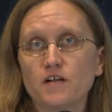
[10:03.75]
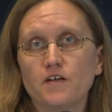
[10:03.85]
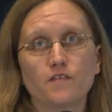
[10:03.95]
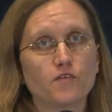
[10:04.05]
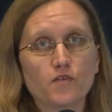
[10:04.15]

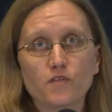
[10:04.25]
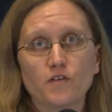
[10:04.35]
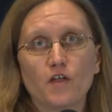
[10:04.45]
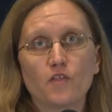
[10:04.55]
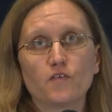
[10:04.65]
Another,
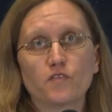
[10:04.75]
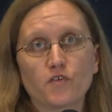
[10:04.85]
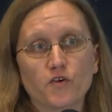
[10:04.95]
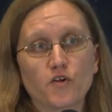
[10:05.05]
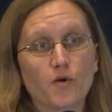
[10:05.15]
another
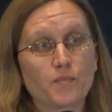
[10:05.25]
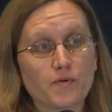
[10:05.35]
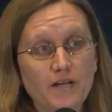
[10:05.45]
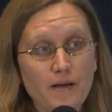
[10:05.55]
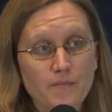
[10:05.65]
third are
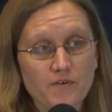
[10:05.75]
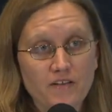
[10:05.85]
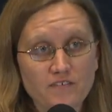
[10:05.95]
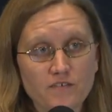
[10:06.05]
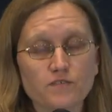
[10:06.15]

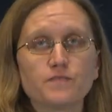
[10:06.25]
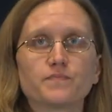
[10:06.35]
prehypertensive.